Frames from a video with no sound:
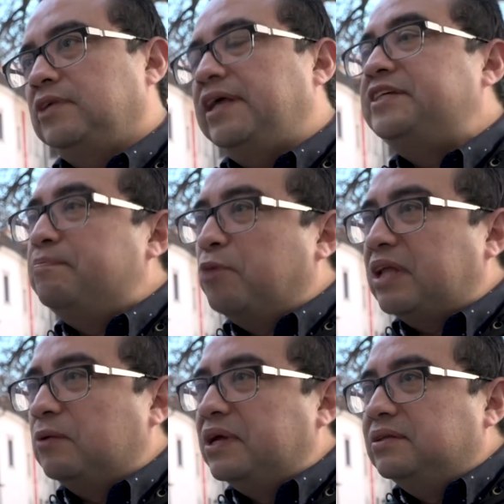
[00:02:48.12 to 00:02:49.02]
It's
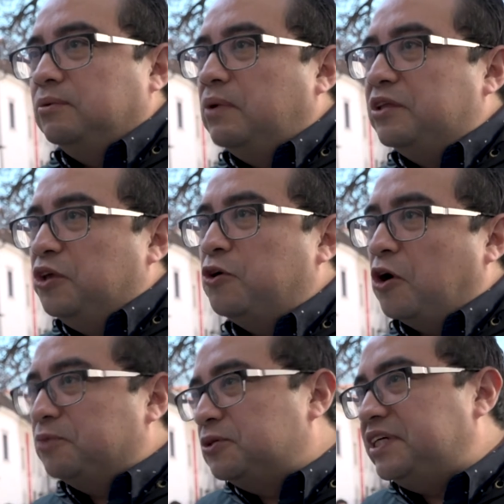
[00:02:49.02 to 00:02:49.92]
important when you
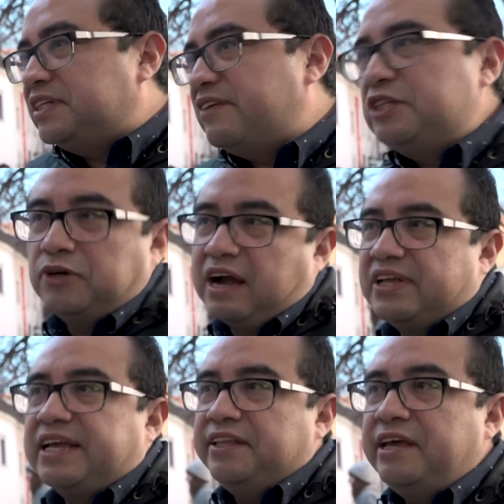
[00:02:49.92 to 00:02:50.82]
come to this event, you have
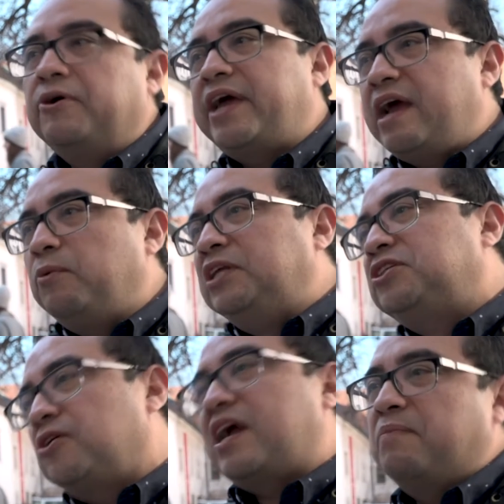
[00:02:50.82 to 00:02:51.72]
an idea, okay, I will
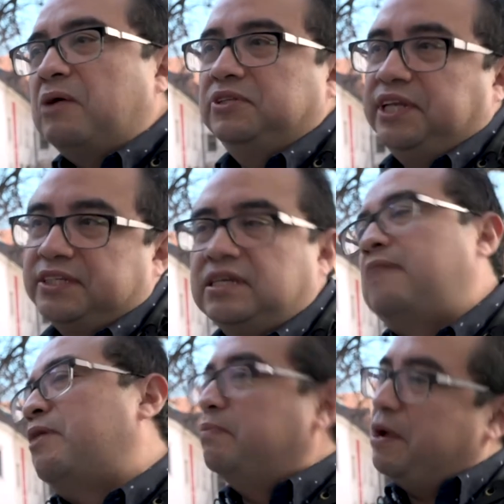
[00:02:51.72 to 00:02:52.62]
talk about this,
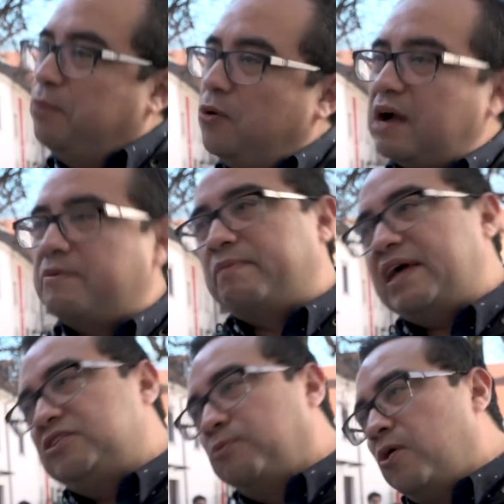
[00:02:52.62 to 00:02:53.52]
about my book, about
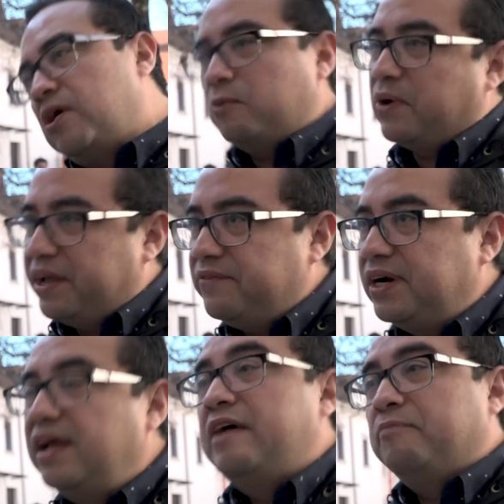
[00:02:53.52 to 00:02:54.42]
my work,
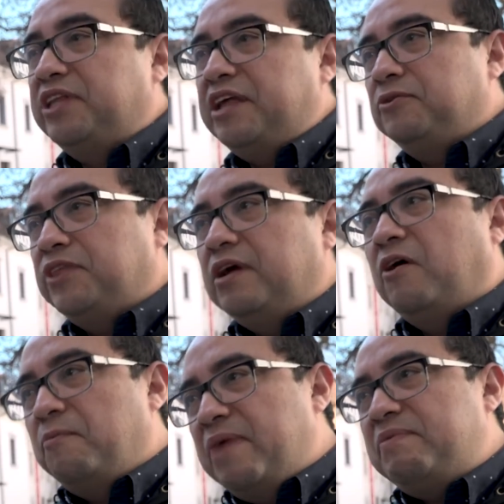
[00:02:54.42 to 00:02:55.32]
whatever, but then you think,
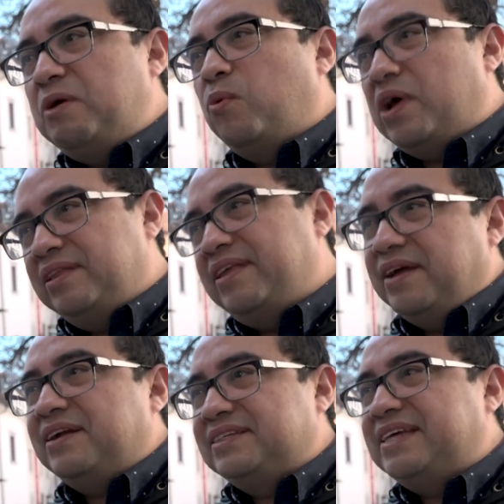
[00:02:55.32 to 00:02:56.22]
oh, maybe what
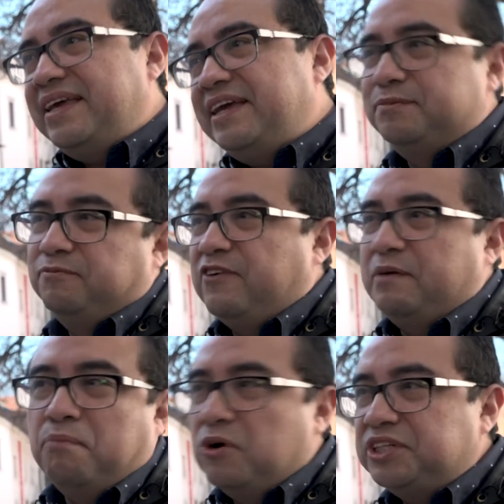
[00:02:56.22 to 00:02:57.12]
they are saying is
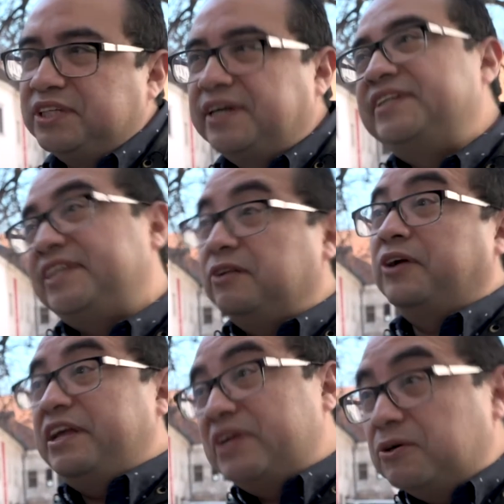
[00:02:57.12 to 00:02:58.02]
far more interesting
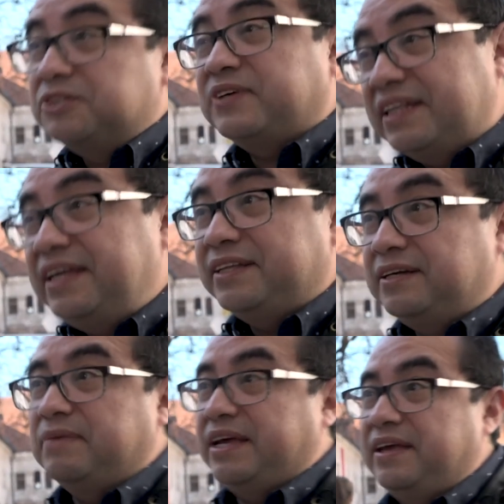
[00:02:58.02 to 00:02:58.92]
or even contradicting my